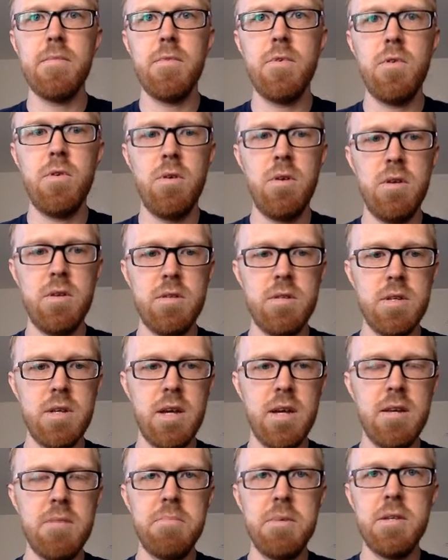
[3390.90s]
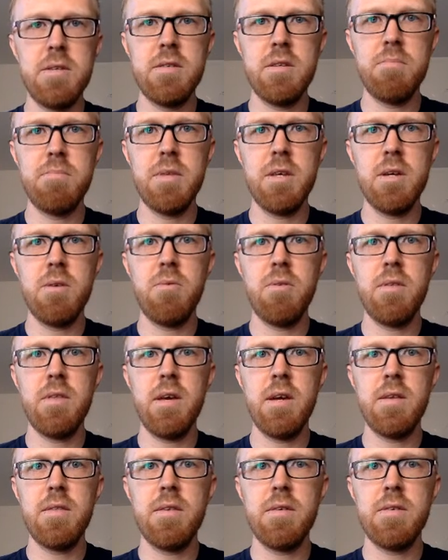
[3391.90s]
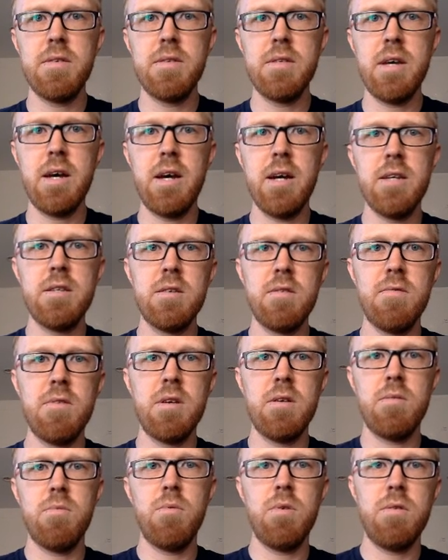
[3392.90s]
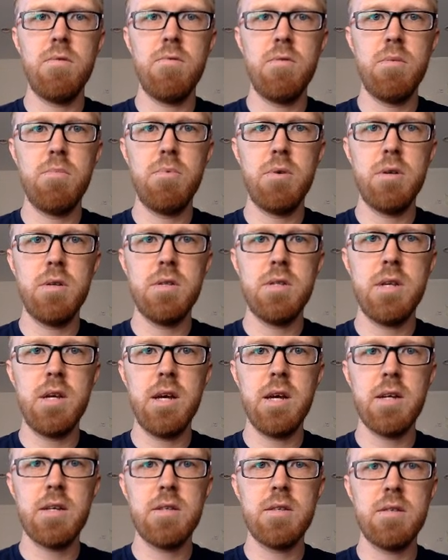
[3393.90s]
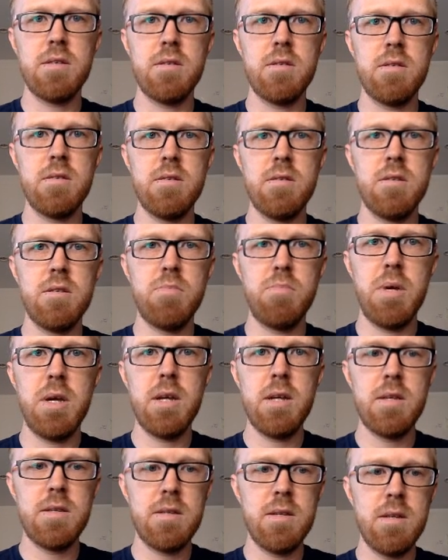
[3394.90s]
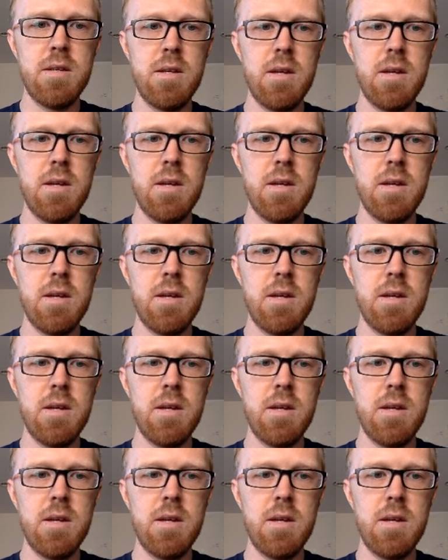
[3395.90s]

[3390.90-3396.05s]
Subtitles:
Or it's got to be something with like the size of it. What if we put text space in here?